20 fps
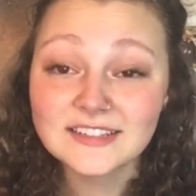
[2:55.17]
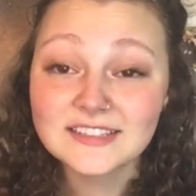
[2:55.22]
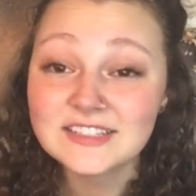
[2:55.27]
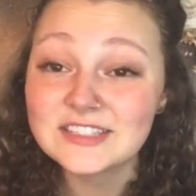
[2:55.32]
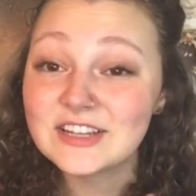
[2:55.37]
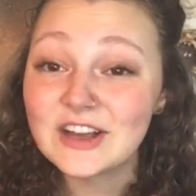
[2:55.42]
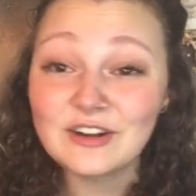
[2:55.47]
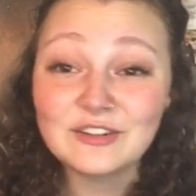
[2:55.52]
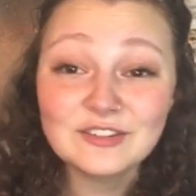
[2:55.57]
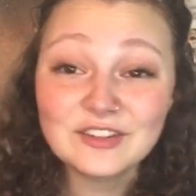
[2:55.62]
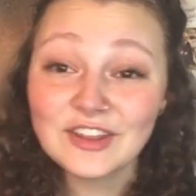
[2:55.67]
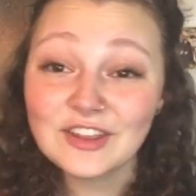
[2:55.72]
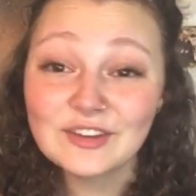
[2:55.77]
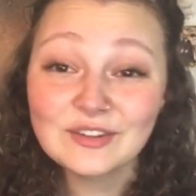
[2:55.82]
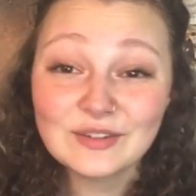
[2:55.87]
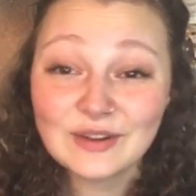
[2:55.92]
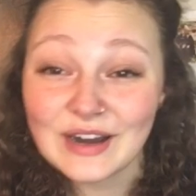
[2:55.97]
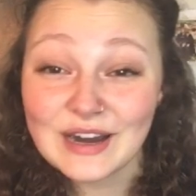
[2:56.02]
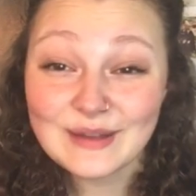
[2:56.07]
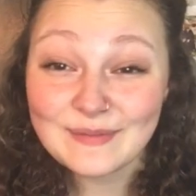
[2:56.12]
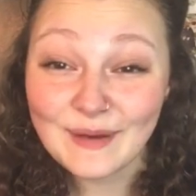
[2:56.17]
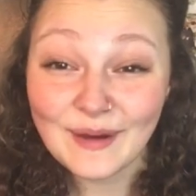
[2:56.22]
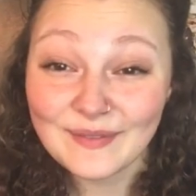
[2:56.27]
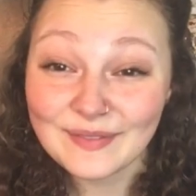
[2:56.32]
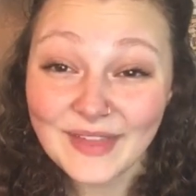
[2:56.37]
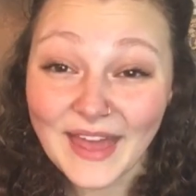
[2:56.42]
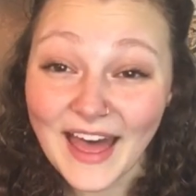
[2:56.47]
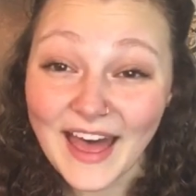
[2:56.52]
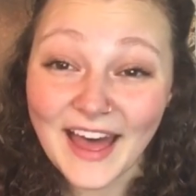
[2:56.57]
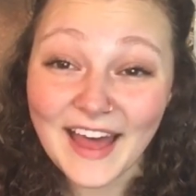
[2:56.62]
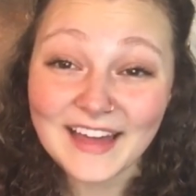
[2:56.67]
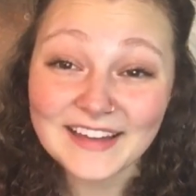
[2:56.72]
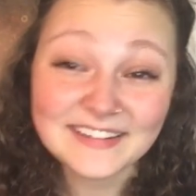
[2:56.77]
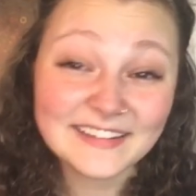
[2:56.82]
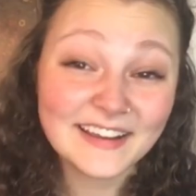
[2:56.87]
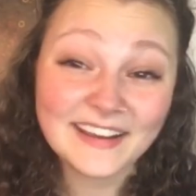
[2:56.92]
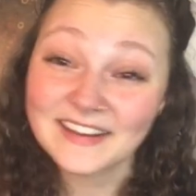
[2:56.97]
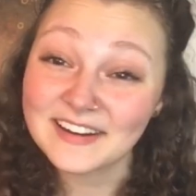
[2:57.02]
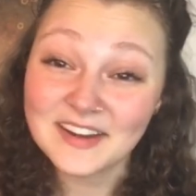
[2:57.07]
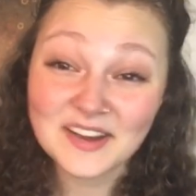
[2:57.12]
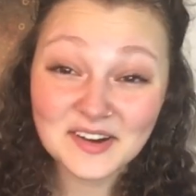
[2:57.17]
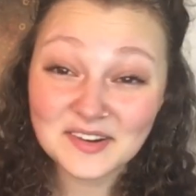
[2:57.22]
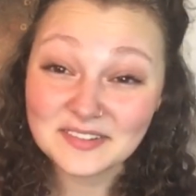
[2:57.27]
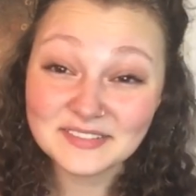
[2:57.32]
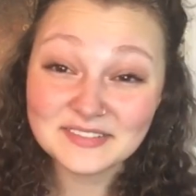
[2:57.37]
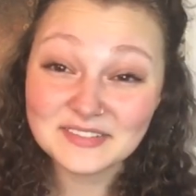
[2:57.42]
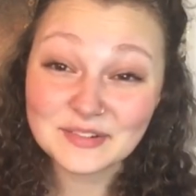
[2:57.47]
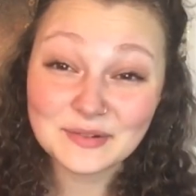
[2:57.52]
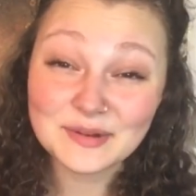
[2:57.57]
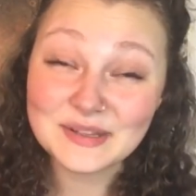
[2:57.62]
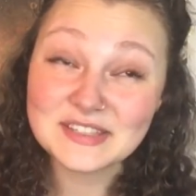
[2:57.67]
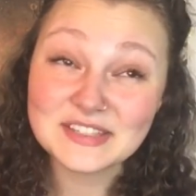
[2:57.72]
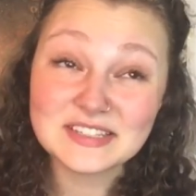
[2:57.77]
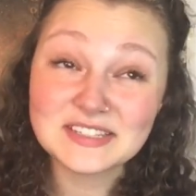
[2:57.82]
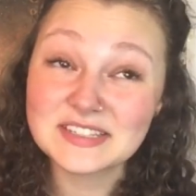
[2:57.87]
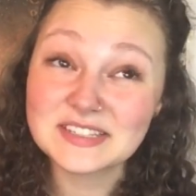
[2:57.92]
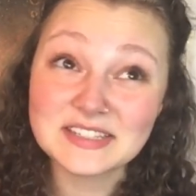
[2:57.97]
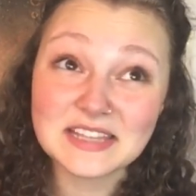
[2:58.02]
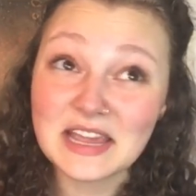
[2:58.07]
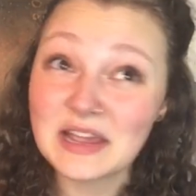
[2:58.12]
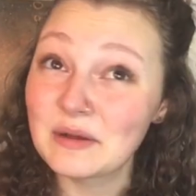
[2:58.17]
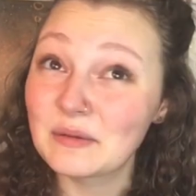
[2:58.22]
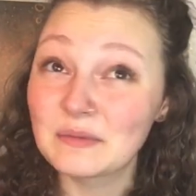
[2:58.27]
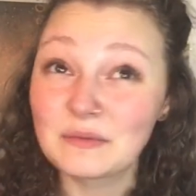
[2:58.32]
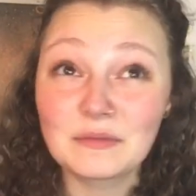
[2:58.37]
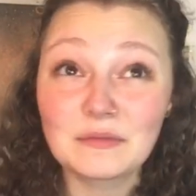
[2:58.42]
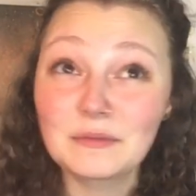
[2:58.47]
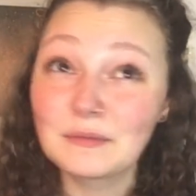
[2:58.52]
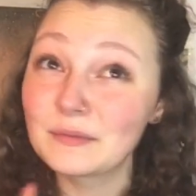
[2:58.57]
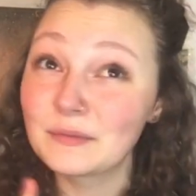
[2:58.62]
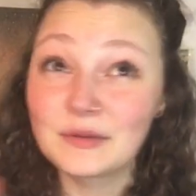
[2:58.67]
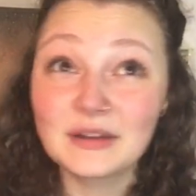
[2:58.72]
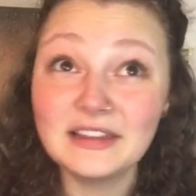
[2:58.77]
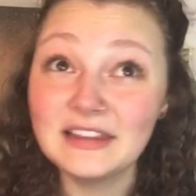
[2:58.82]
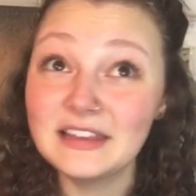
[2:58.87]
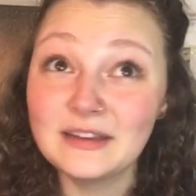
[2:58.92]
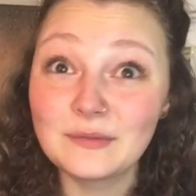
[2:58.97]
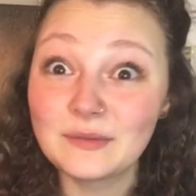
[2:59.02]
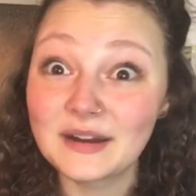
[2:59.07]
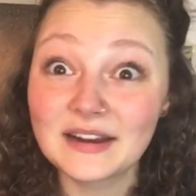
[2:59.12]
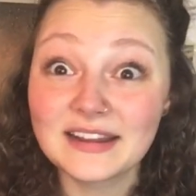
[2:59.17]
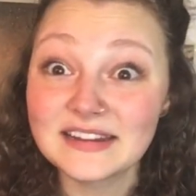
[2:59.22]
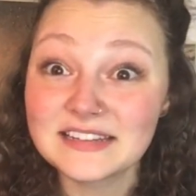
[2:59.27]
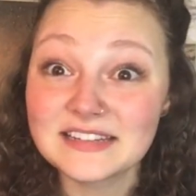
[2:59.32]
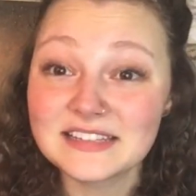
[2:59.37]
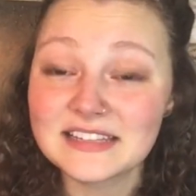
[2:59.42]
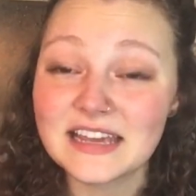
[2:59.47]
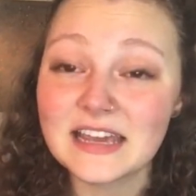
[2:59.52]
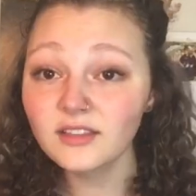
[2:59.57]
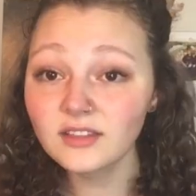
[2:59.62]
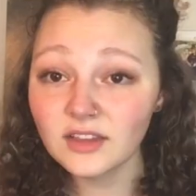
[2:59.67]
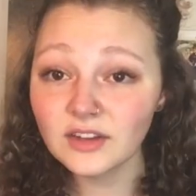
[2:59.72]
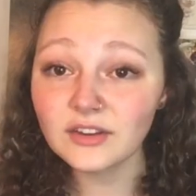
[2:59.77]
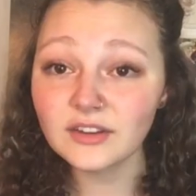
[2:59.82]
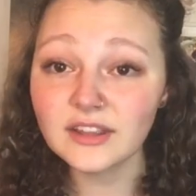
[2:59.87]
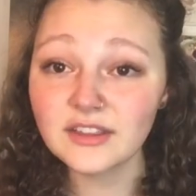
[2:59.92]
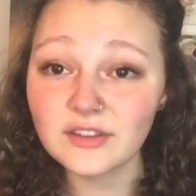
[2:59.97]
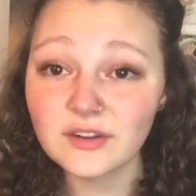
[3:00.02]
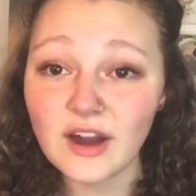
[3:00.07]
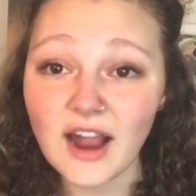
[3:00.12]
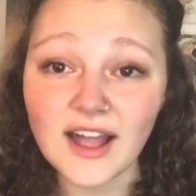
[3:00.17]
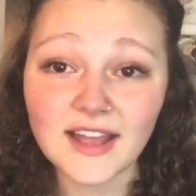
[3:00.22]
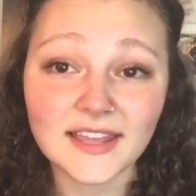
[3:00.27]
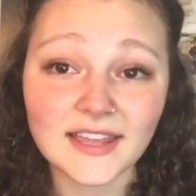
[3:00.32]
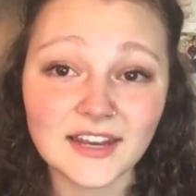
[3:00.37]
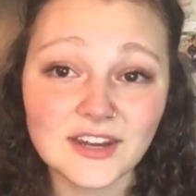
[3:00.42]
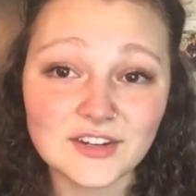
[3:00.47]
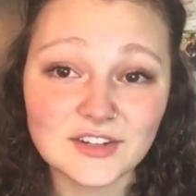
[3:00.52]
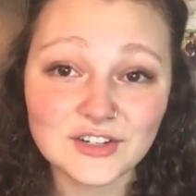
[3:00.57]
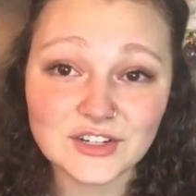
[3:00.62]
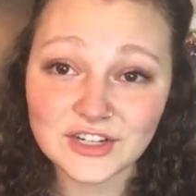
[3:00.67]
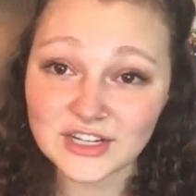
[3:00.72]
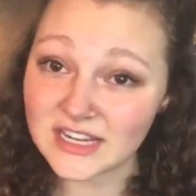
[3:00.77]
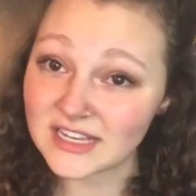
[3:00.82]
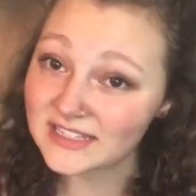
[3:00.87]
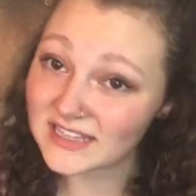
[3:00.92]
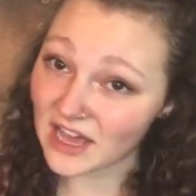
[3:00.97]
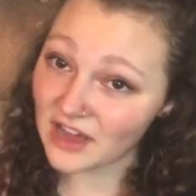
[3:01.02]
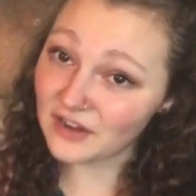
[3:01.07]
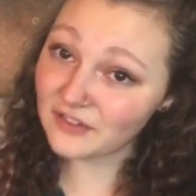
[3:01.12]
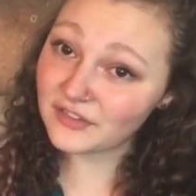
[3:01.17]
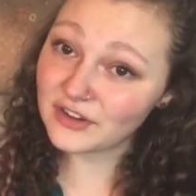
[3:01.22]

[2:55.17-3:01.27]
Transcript: Don't you worry about that. I know everyone's just like really wanting to see. Literally, the crackhead energy is out of